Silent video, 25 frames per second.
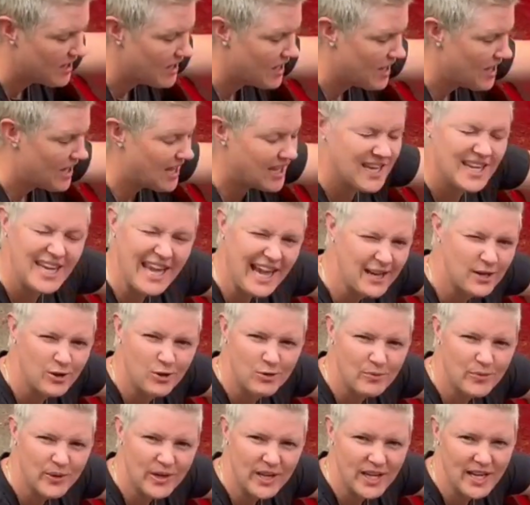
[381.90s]
It
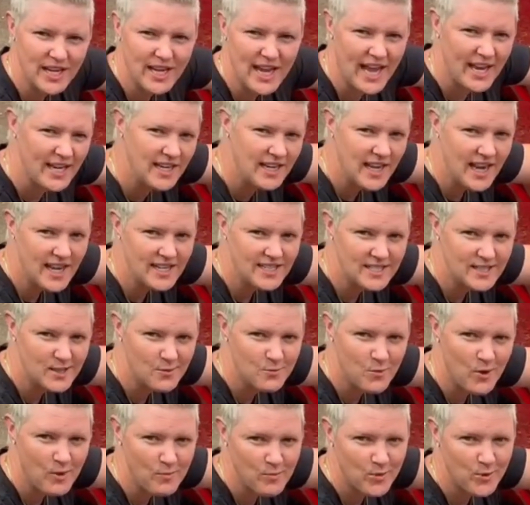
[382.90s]
cannot be any less
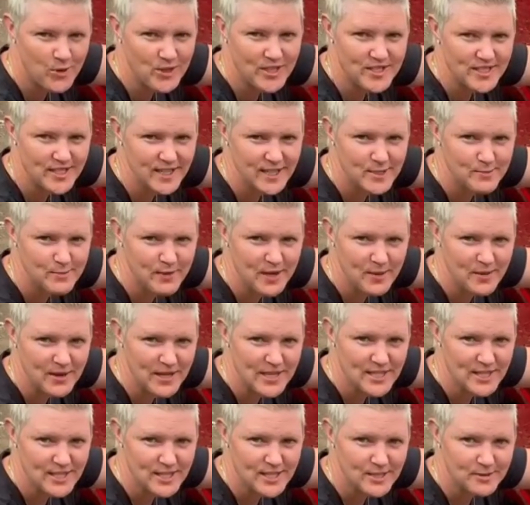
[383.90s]
than 1.6
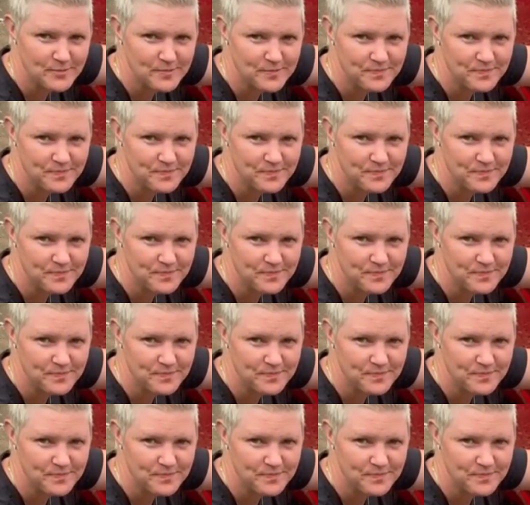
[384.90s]
millimetres.